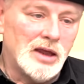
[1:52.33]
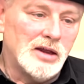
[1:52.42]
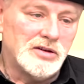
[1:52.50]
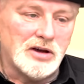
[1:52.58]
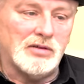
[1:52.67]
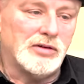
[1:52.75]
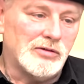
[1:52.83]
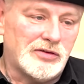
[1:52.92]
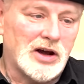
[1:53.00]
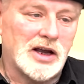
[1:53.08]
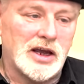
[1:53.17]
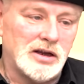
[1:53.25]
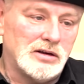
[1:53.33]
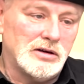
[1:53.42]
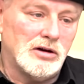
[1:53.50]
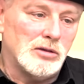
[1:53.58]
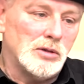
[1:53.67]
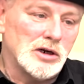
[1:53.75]
So I thought, okay,
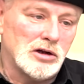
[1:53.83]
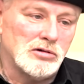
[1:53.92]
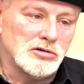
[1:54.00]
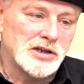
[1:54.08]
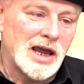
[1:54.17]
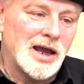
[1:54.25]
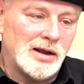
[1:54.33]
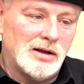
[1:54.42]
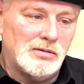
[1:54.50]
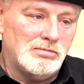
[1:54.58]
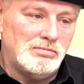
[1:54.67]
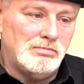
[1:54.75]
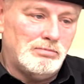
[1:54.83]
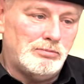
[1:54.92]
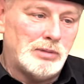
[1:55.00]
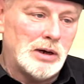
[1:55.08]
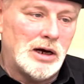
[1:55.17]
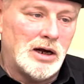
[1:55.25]
got a McDonald's bag,
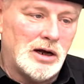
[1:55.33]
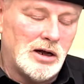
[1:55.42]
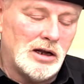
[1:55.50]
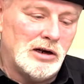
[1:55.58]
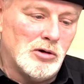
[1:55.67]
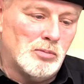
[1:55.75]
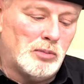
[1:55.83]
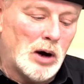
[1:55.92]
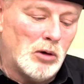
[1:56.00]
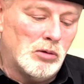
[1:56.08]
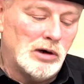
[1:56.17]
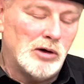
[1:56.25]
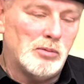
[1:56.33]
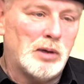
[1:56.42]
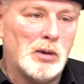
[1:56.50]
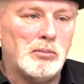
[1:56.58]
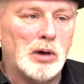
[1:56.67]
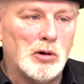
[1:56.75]
but a little bottle, a little
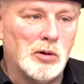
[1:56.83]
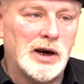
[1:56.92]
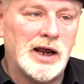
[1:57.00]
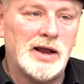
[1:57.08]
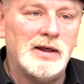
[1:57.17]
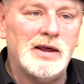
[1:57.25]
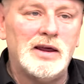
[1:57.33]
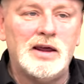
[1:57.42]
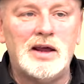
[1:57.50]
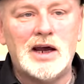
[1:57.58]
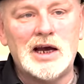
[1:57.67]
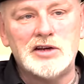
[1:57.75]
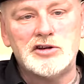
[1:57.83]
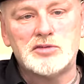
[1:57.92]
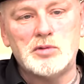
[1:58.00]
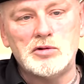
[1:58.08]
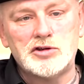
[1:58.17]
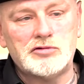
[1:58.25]
pop bottle in it, and
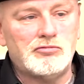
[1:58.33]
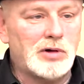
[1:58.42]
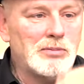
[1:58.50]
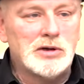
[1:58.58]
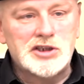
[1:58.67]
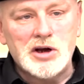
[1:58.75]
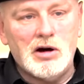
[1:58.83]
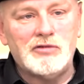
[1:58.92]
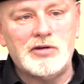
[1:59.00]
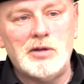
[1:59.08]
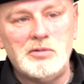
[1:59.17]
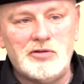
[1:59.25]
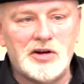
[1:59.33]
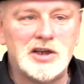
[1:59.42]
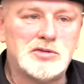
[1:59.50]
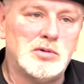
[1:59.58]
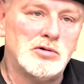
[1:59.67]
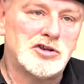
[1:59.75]
just walked, wrapped my scarf around my
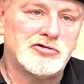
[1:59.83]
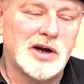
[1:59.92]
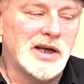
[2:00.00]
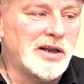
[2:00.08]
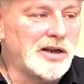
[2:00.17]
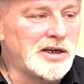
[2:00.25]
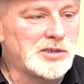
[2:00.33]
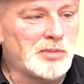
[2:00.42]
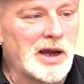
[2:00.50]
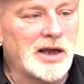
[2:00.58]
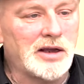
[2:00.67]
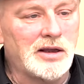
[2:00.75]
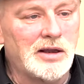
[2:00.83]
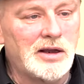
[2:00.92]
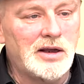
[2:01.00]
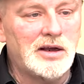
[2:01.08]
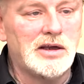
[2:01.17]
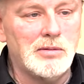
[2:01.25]
face, walked straight into this bank,
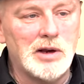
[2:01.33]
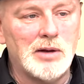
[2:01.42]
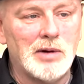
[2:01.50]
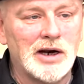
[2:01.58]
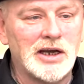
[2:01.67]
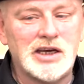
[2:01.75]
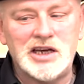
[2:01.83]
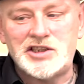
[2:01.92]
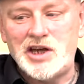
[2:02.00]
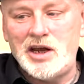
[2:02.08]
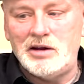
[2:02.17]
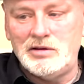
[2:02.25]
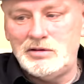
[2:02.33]
give me the money, guess it.